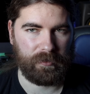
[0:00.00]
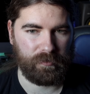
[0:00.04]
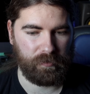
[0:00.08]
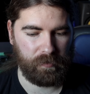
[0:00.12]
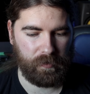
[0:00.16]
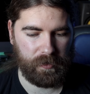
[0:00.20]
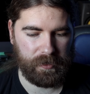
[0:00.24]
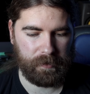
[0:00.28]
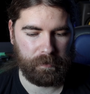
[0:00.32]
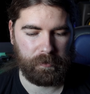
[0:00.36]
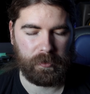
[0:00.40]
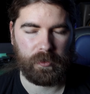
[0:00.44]
and
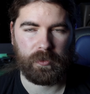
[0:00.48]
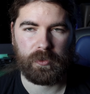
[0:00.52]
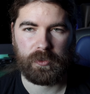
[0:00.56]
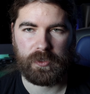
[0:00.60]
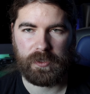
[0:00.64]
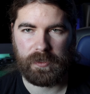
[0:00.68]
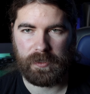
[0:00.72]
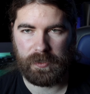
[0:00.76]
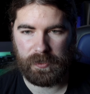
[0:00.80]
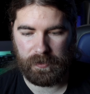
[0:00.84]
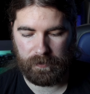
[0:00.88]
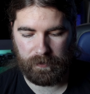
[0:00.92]

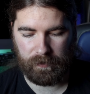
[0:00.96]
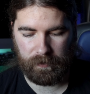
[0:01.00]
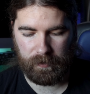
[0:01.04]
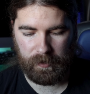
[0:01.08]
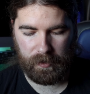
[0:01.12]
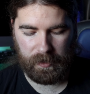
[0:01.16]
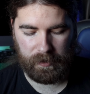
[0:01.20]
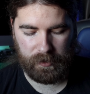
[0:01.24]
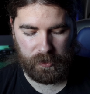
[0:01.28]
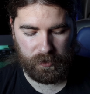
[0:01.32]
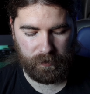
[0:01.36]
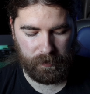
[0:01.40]
re-import it
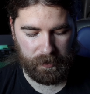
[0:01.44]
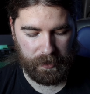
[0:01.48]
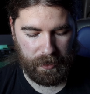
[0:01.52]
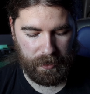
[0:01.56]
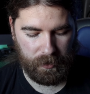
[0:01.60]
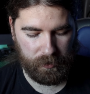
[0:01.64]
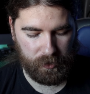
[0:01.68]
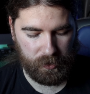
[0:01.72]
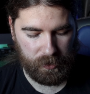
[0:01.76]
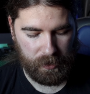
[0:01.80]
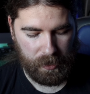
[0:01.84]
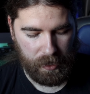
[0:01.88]
as something
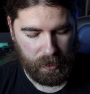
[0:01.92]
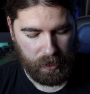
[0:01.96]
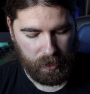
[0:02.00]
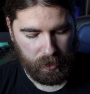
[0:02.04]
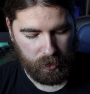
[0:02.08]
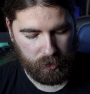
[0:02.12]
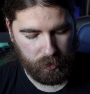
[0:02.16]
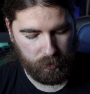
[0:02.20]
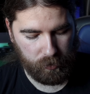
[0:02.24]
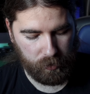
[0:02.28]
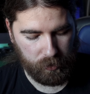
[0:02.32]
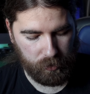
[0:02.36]
else,
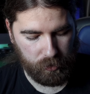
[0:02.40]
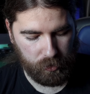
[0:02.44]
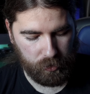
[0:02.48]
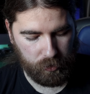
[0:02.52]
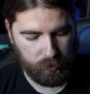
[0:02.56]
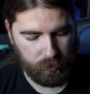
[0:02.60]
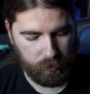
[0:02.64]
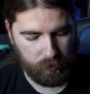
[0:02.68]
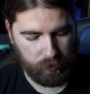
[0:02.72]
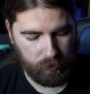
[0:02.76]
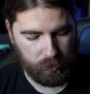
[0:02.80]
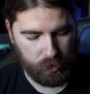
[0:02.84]
you can
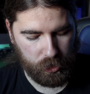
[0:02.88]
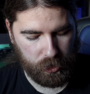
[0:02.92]
do